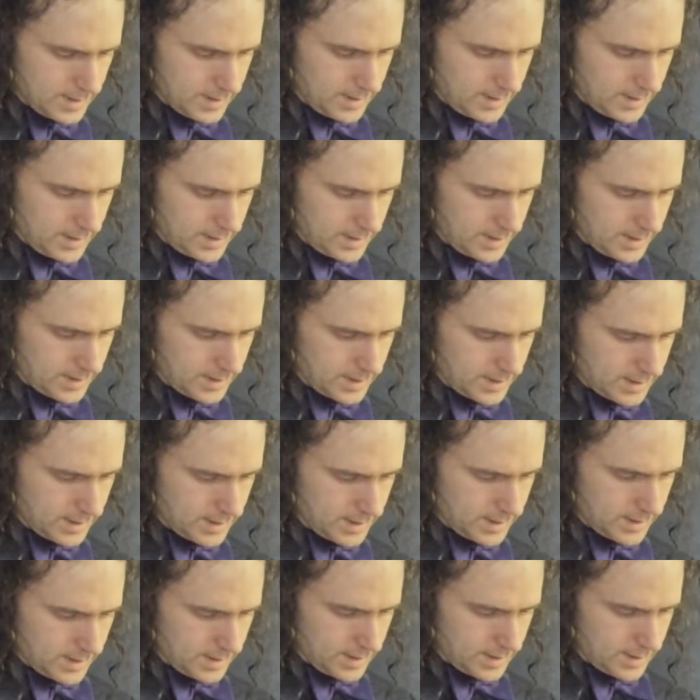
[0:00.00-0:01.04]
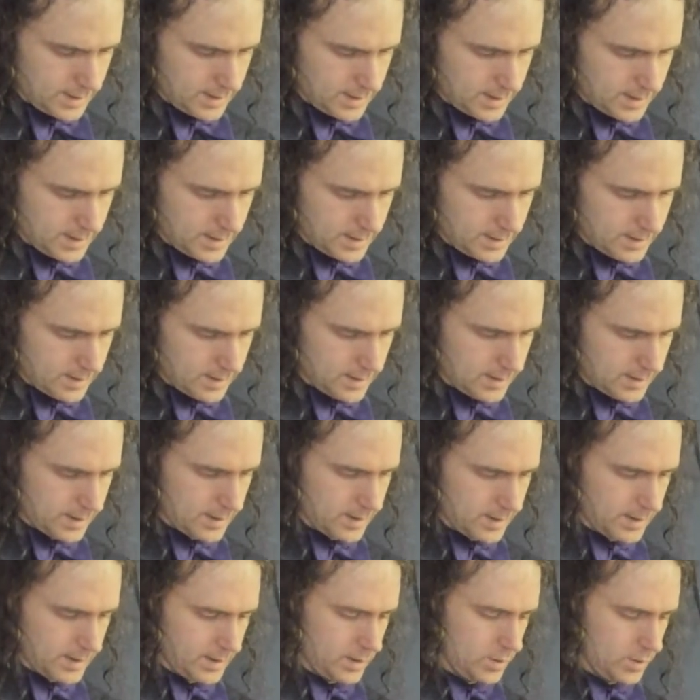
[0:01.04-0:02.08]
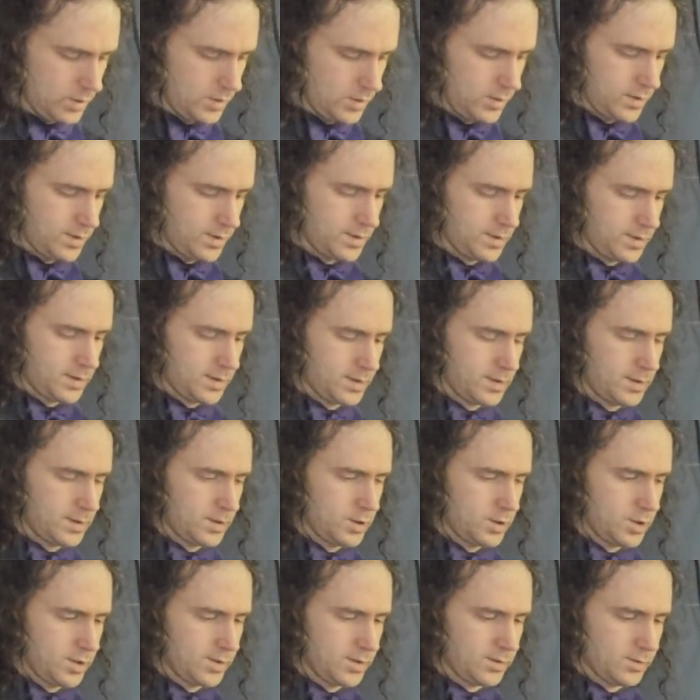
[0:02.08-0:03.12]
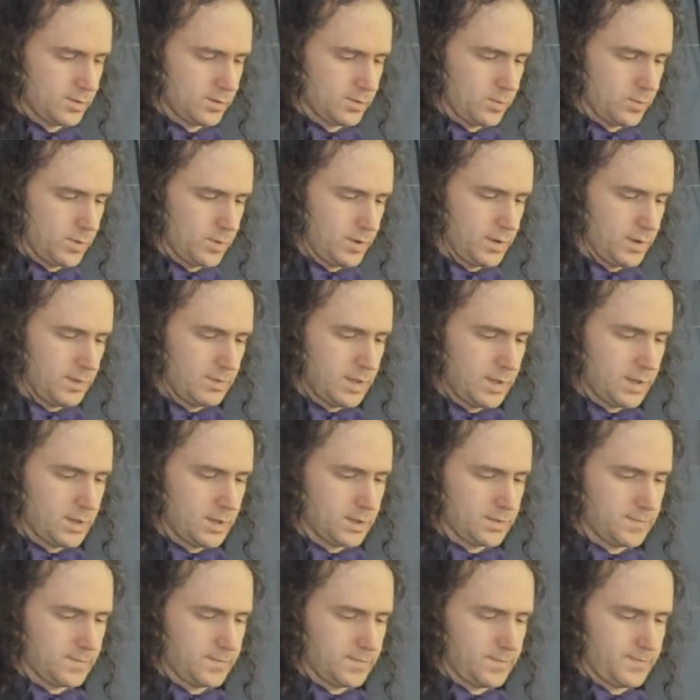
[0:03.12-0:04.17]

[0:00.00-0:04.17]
and I used a chisel with a mallet